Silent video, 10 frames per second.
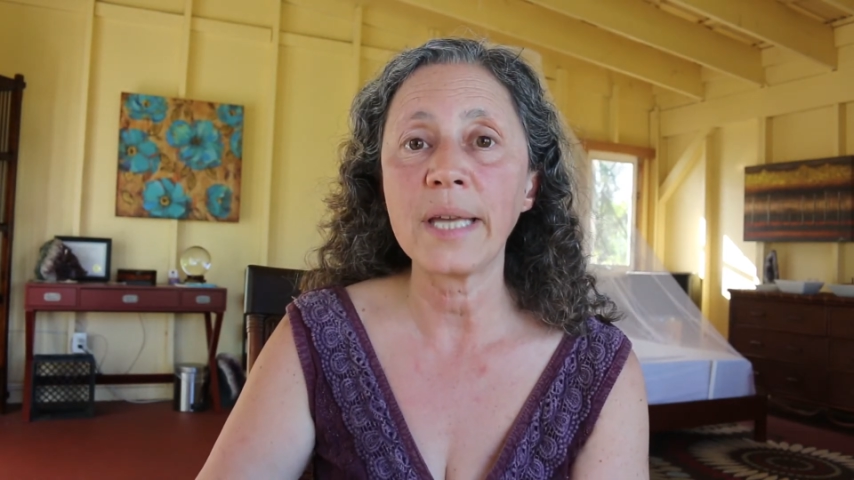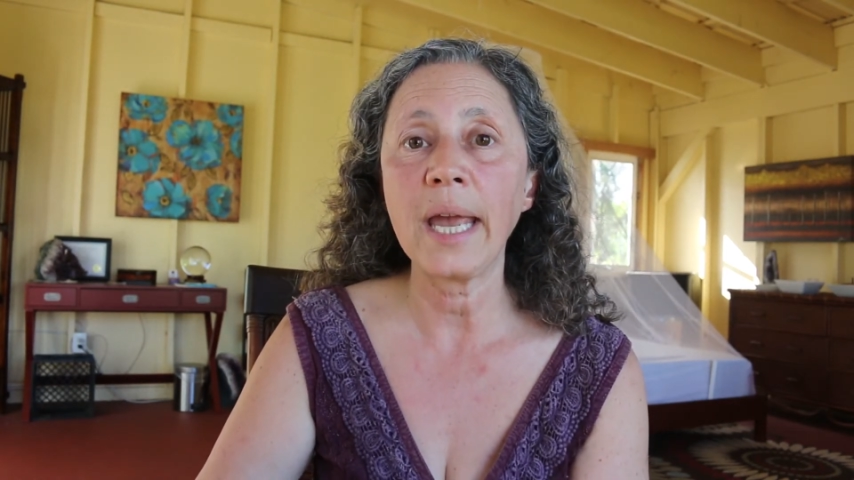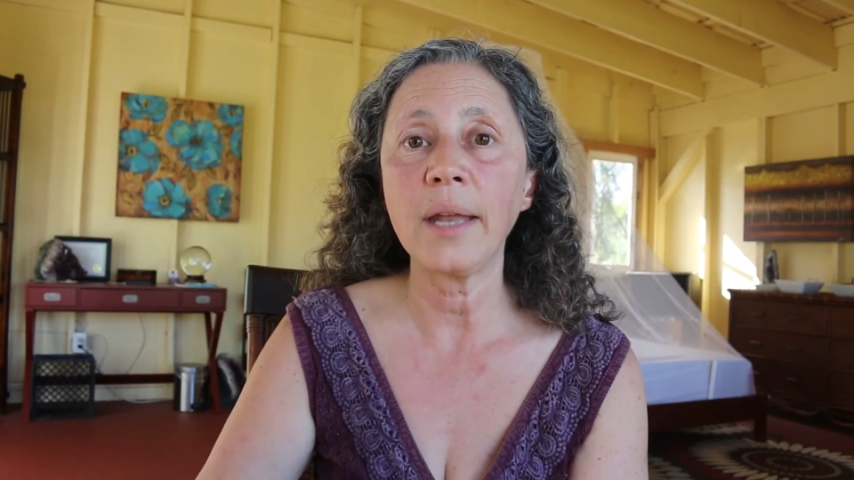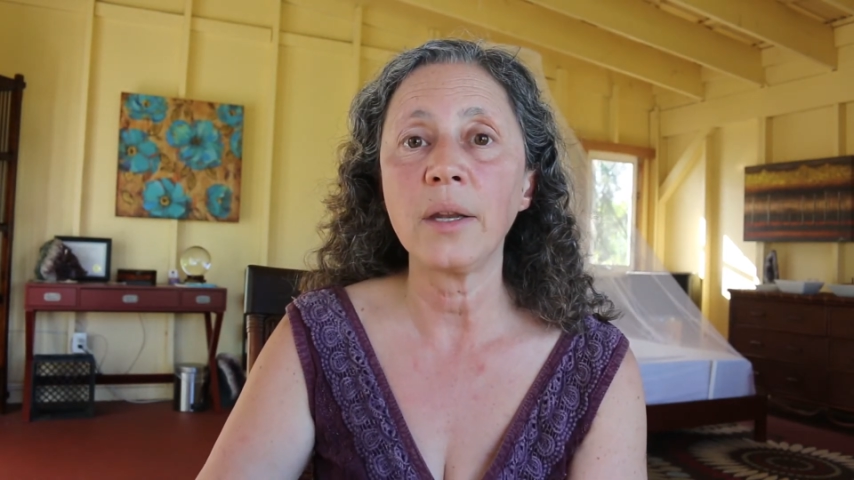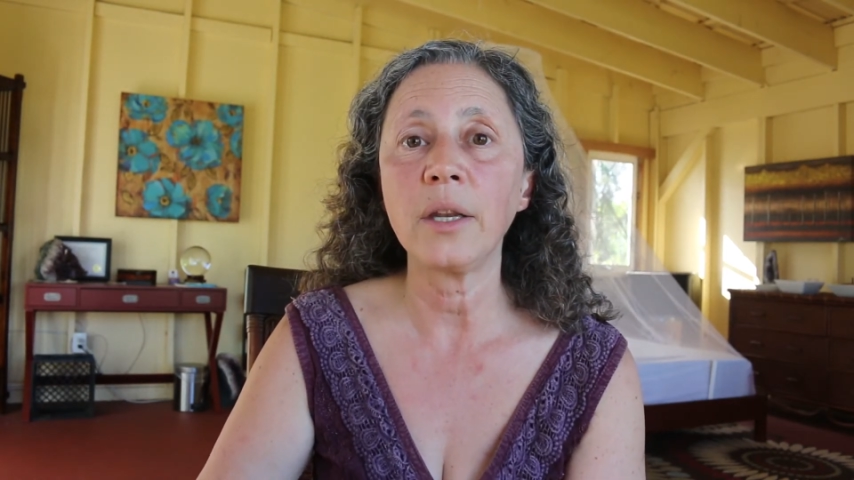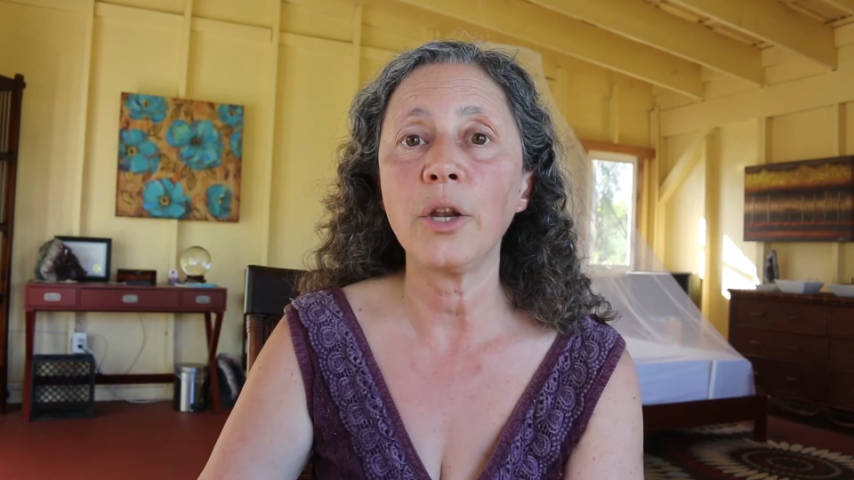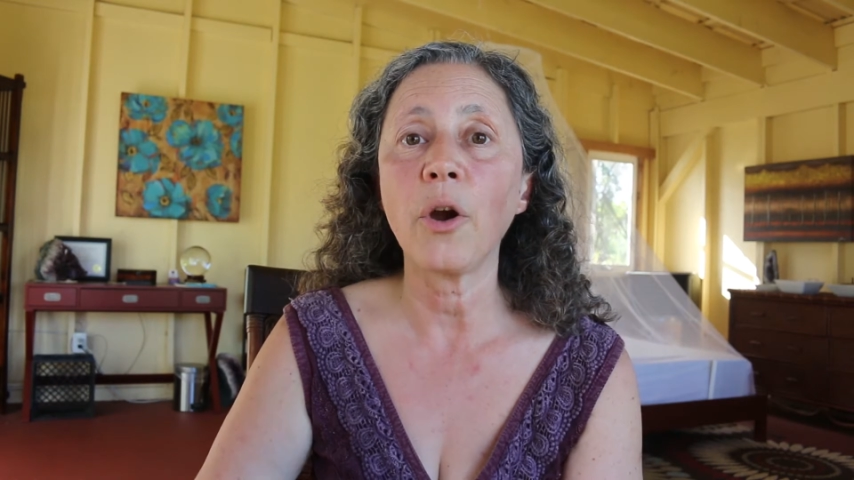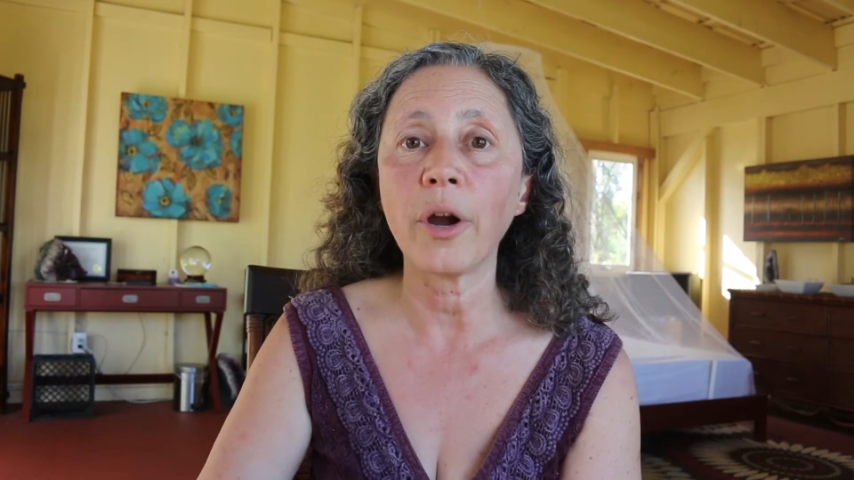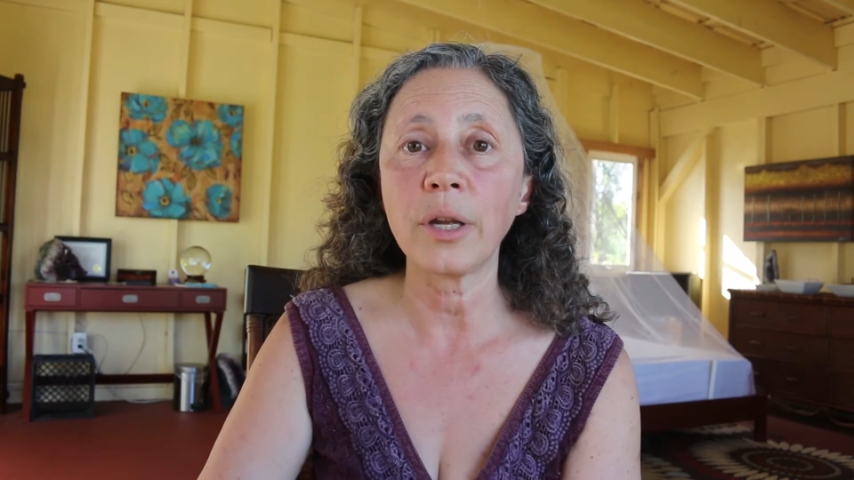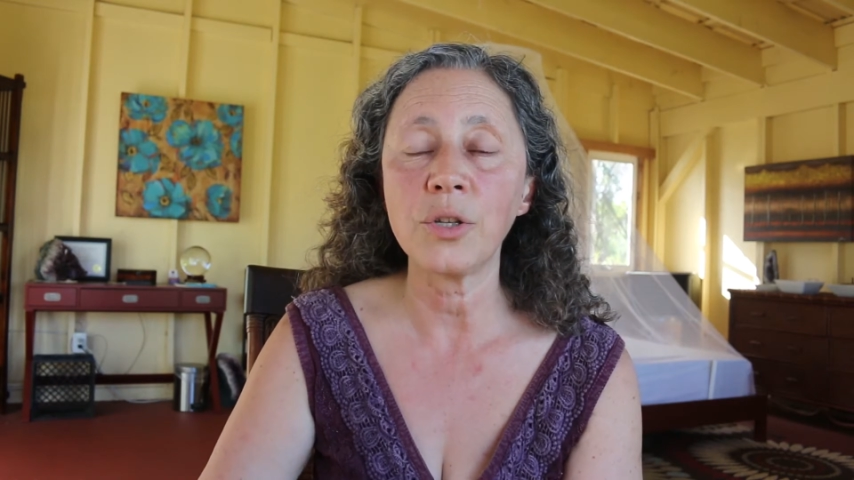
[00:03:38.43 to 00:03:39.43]
Cannon in
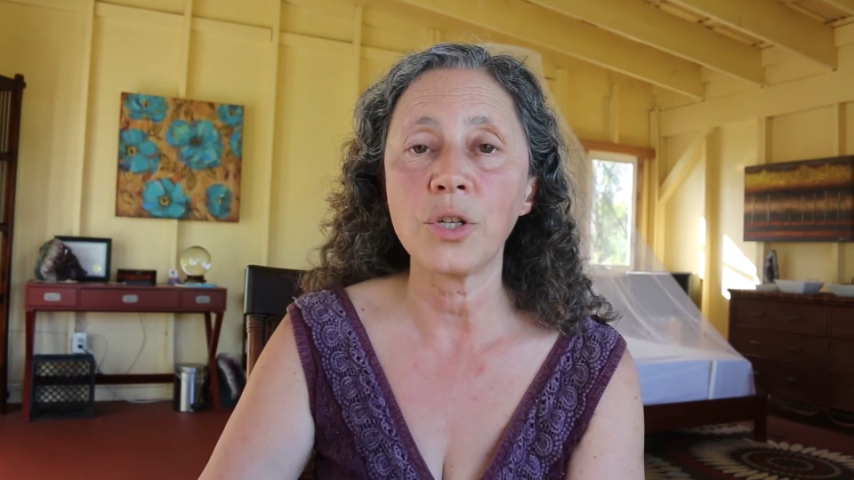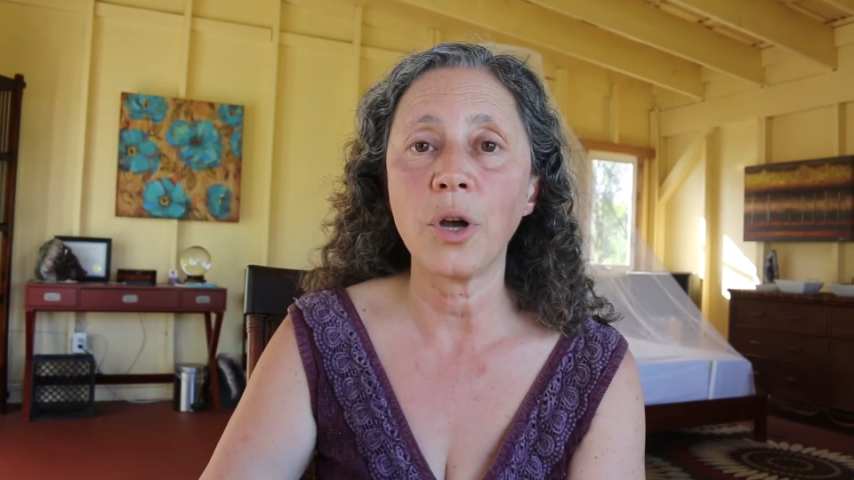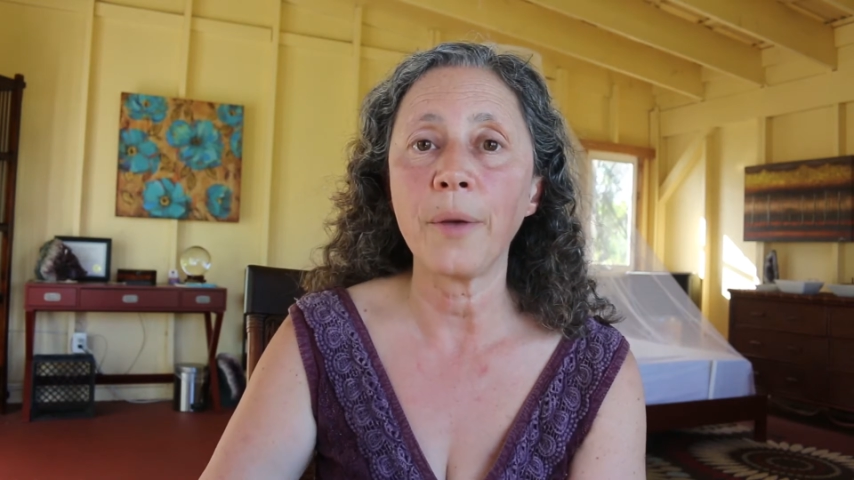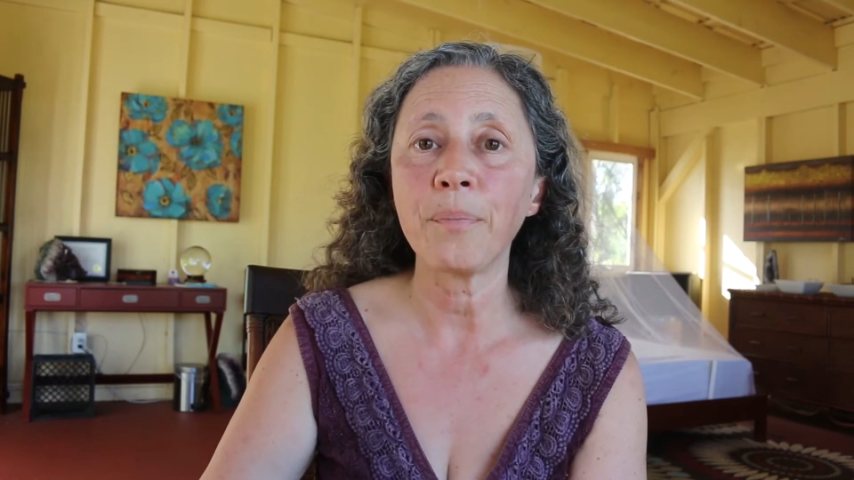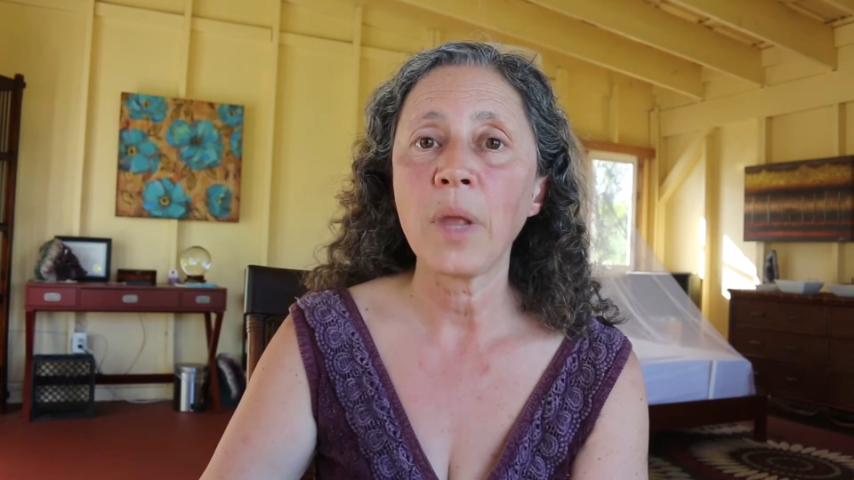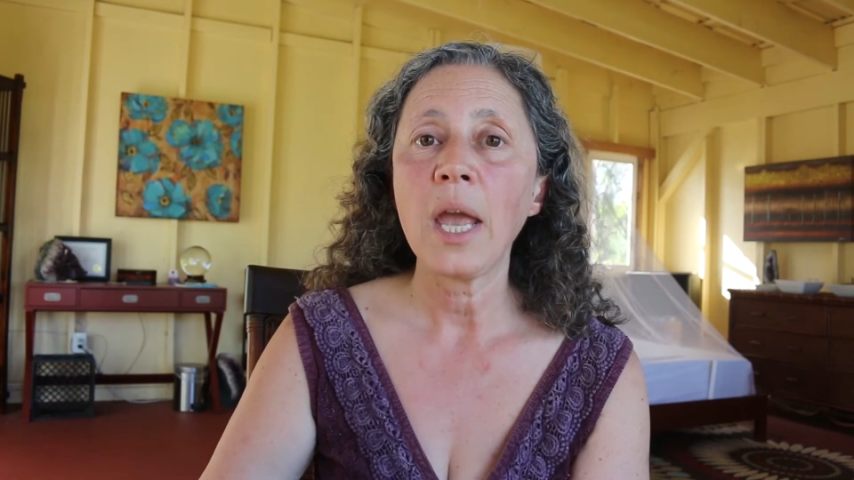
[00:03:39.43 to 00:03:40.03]
Arkansas